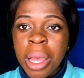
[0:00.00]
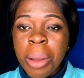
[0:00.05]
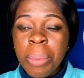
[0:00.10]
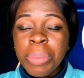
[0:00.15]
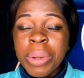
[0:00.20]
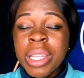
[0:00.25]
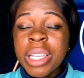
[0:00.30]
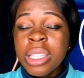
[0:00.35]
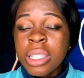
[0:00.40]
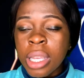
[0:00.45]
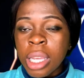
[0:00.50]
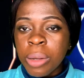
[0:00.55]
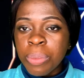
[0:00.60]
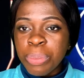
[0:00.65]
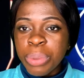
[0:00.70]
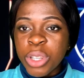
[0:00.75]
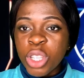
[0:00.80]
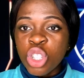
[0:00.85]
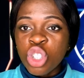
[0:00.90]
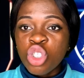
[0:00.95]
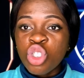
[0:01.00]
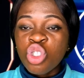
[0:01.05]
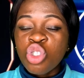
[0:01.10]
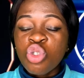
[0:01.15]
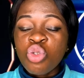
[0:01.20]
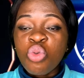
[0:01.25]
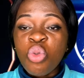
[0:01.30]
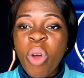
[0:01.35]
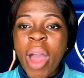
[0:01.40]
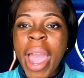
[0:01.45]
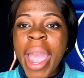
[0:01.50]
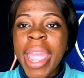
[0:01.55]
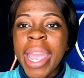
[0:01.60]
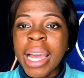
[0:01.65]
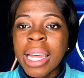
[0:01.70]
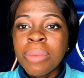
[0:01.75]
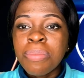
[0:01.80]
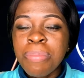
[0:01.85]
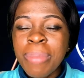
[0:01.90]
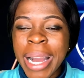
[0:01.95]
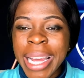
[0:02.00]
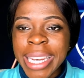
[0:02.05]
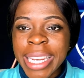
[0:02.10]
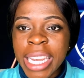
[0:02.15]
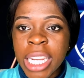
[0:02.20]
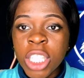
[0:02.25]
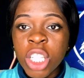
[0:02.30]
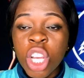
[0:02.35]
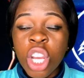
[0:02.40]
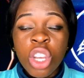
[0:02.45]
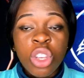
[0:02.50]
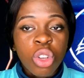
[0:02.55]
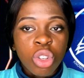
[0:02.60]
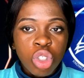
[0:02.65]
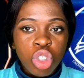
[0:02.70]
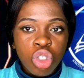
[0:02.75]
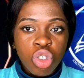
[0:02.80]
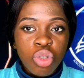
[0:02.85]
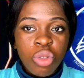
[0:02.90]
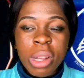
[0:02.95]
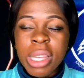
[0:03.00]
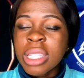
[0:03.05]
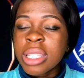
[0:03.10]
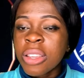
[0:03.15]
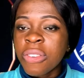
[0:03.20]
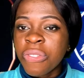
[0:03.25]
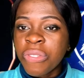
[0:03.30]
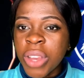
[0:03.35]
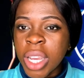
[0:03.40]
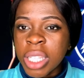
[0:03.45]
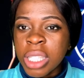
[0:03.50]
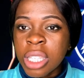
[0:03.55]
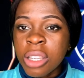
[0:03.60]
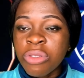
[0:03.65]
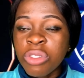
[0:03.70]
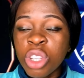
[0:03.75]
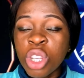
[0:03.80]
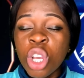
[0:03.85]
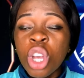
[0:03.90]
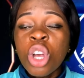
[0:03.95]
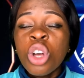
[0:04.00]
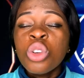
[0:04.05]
Please and please try and manage your stress effectively